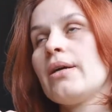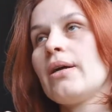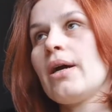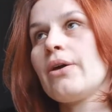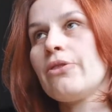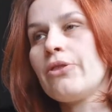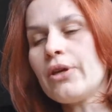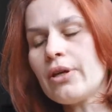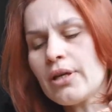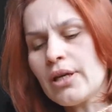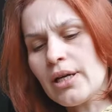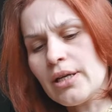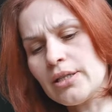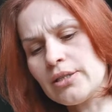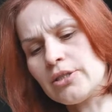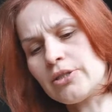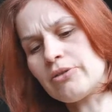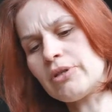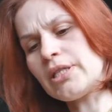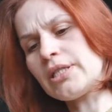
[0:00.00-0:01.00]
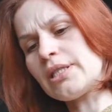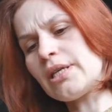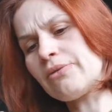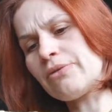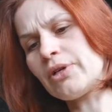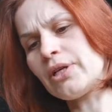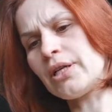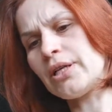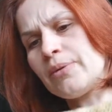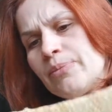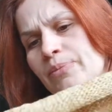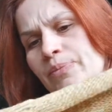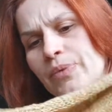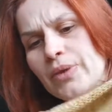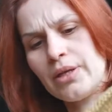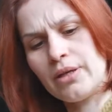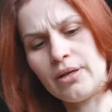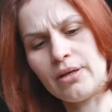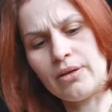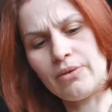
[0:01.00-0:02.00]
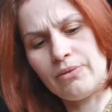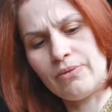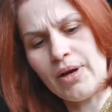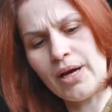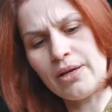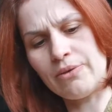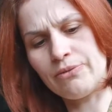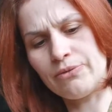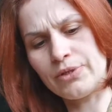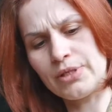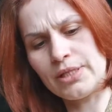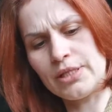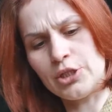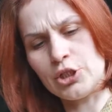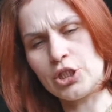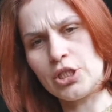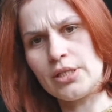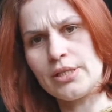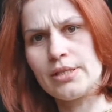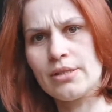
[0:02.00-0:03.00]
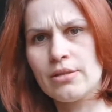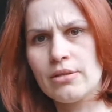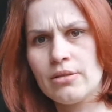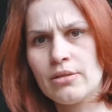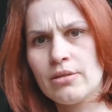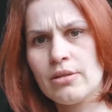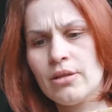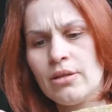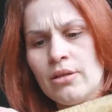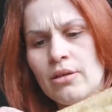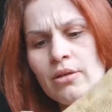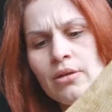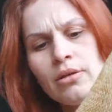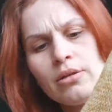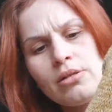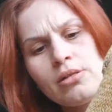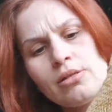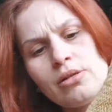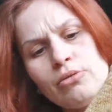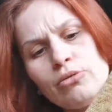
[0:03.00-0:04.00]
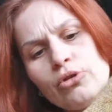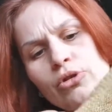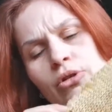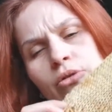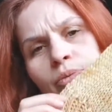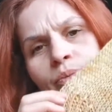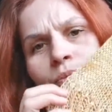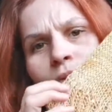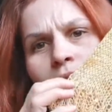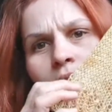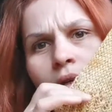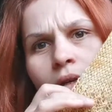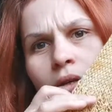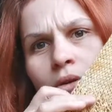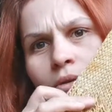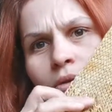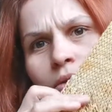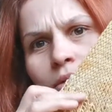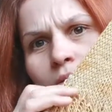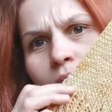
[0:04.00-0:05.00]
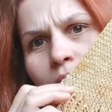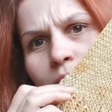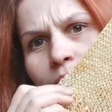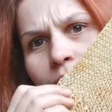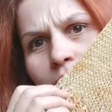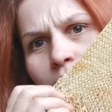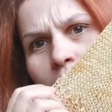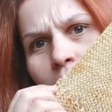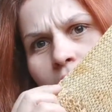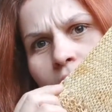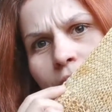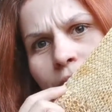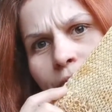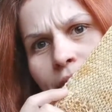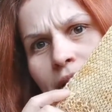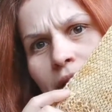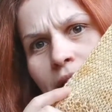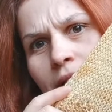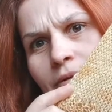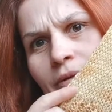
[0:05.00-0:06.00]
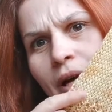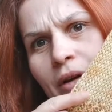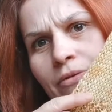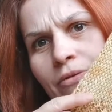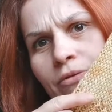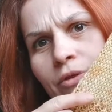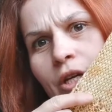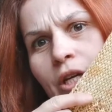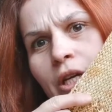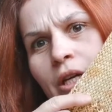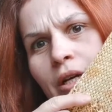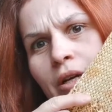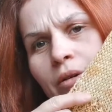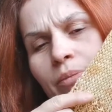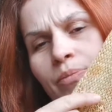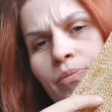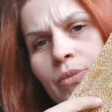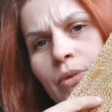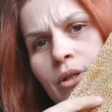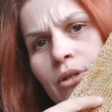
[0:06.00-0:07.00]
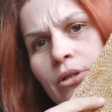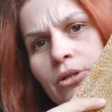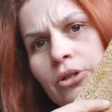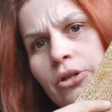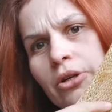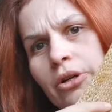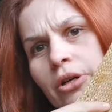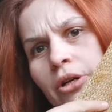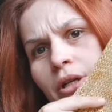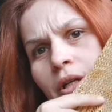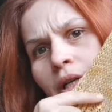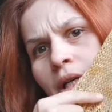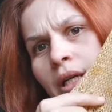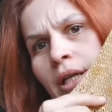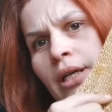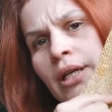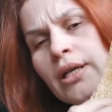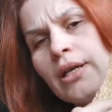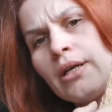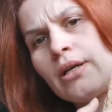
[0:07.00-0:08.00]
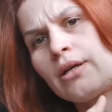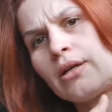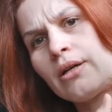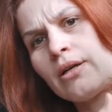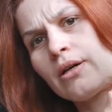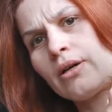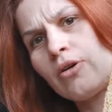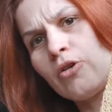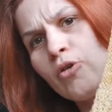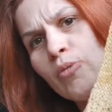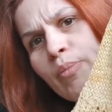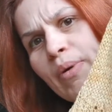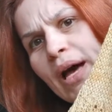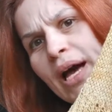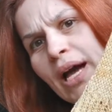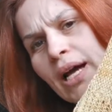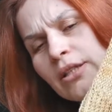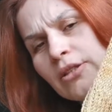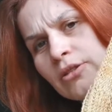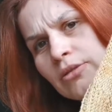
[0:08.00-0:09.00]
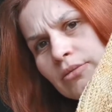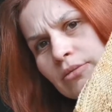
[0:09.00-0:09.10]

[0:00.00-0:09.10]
I think I decreased every five stitches. So, you know, you don't knit five here, turn, go back,